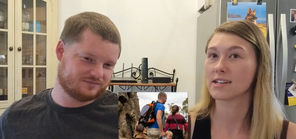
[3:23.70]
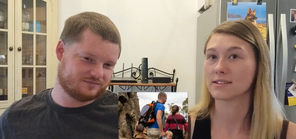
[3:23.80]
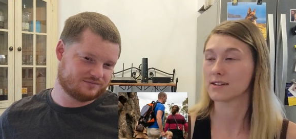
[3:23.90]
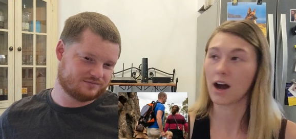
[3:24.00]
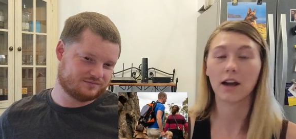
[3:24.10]

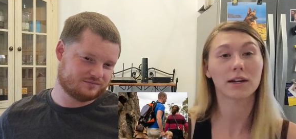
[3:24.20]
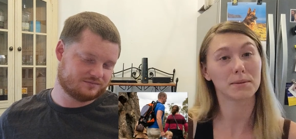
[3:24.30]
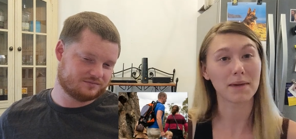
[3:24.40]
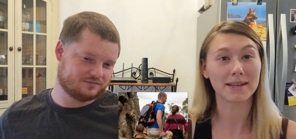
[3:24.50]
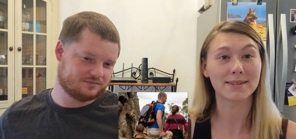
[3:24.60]
Speaker 1: is not
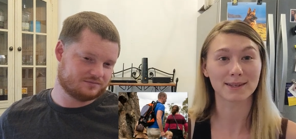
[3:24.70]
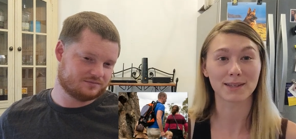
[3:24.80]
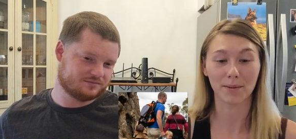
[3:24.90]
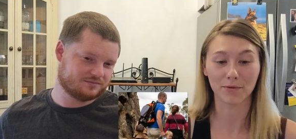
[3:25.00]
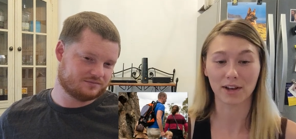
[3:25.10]
gonna mess
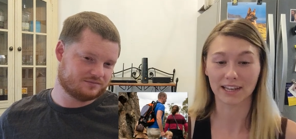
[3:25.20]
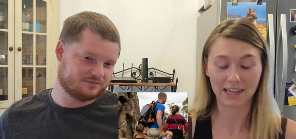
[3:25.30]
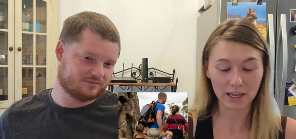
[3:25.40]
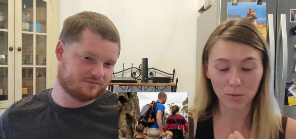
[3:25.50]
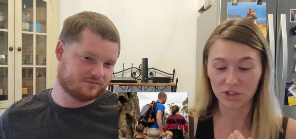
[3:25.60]
this up for it.
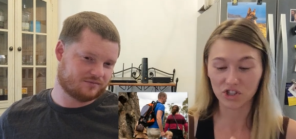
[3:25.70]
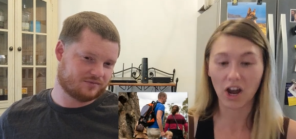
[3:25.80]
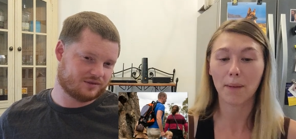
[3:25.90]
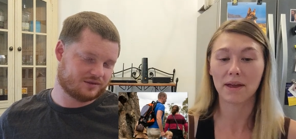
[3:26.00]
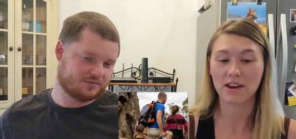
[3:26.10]
Like he will
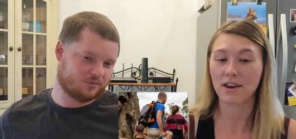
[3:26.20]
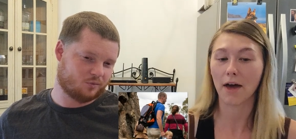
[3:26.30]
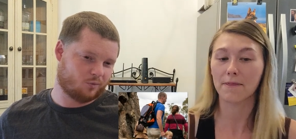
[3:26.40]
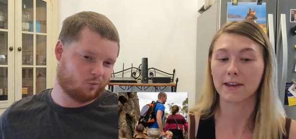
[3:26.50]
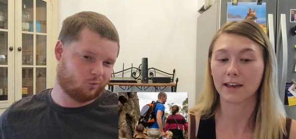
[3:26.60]
stop at
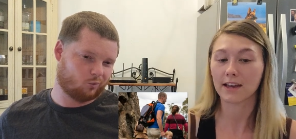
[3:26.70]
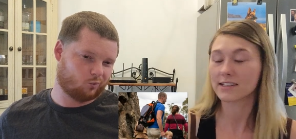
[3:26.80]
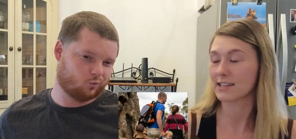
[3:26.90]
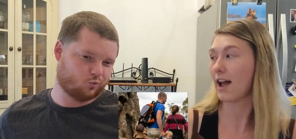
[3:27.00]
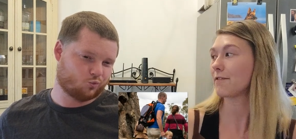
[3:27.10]
nothing
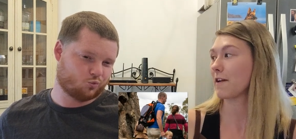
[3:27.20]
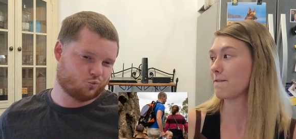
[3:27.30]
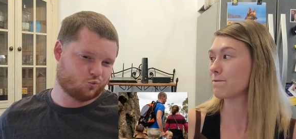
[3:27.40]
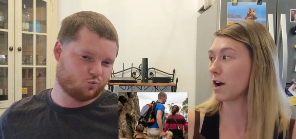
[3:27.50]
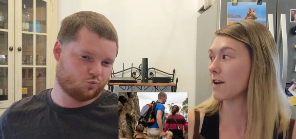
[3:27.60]
to have a
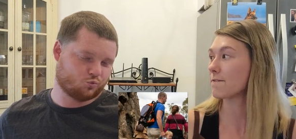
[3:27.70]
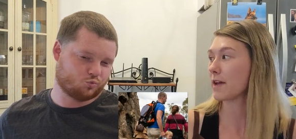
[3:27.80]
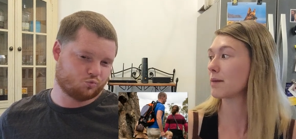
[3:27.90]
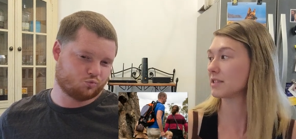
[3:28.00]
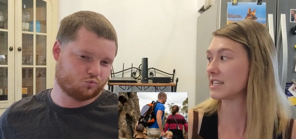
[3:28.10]
fun
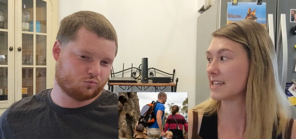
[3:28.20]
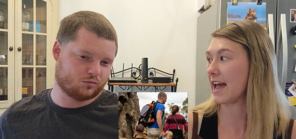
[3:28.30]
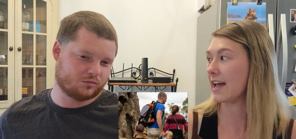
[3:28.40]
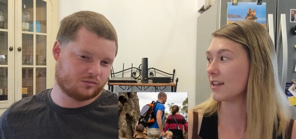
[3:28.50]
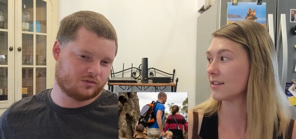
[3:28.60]
family
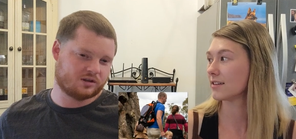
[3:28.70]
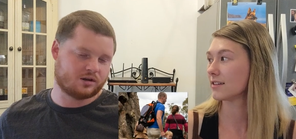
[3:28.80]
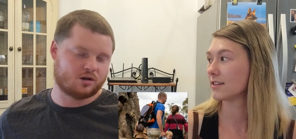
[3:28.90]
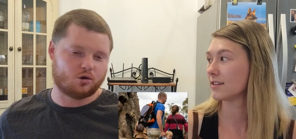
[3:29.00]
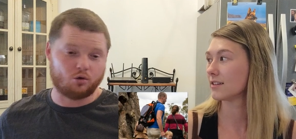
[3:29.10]
day.
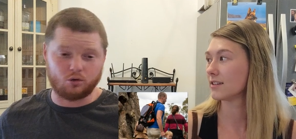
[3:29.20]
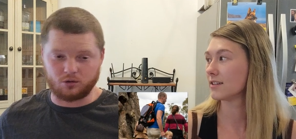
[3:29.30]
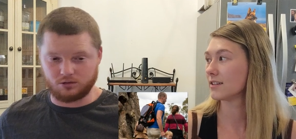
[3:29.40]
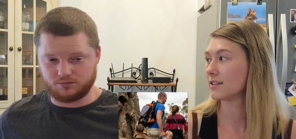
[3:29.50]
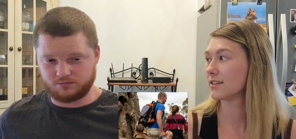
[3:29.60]

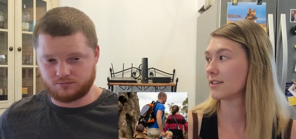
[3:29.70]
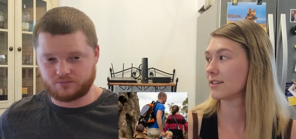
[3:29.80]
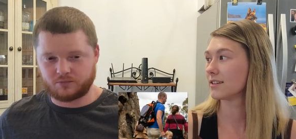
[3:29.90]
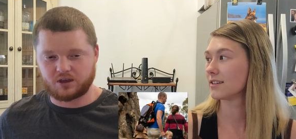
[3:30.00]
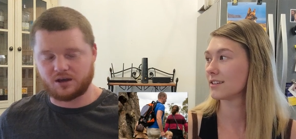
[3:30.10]
Speaker 2: Or
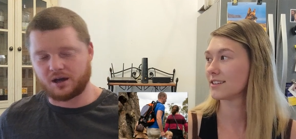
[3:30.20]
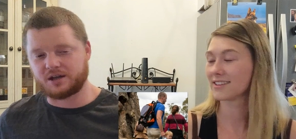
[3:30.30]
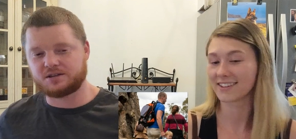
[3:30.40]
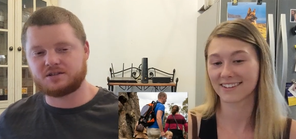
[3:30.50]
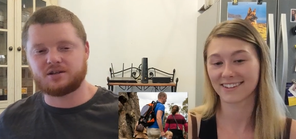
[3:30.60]

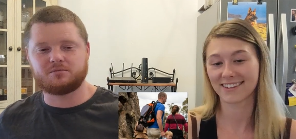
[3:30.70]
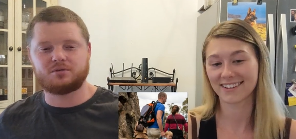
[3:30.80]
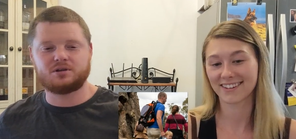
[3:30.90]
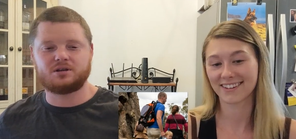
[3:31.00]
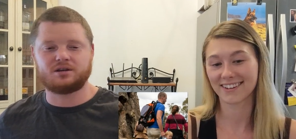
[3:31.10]
I could see
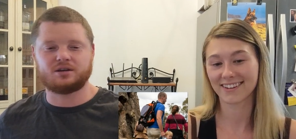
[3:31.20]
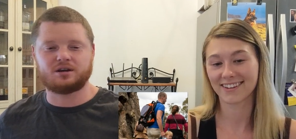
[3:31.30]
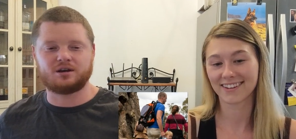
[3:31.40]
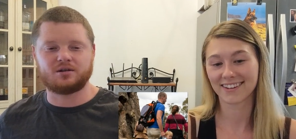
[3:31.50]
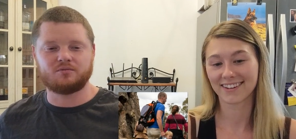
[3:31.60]
it being
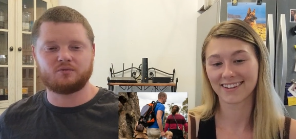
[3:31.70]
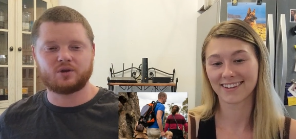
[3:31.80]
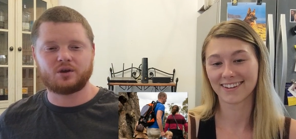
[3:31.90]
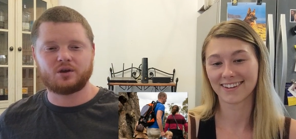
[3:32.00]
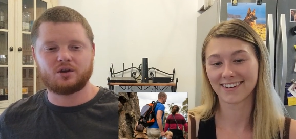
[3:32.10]
uh,
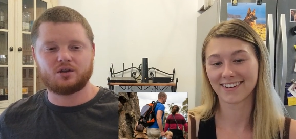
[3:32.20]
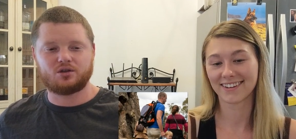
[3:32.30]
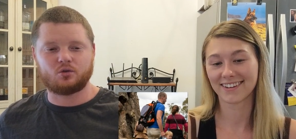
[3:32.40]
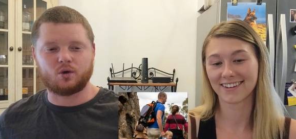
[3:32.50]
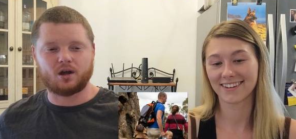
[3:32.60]

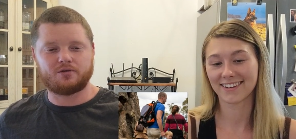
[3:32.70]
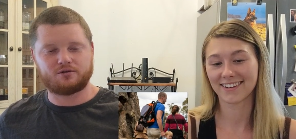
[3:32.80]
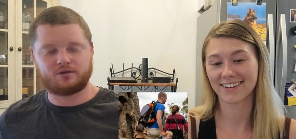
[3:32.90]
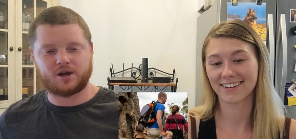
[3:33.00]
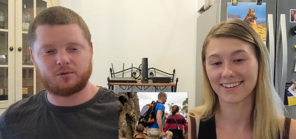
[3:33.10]
the wife
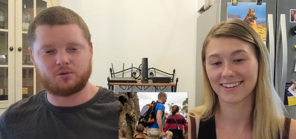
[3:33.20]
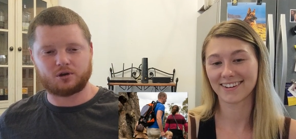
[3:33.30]
and family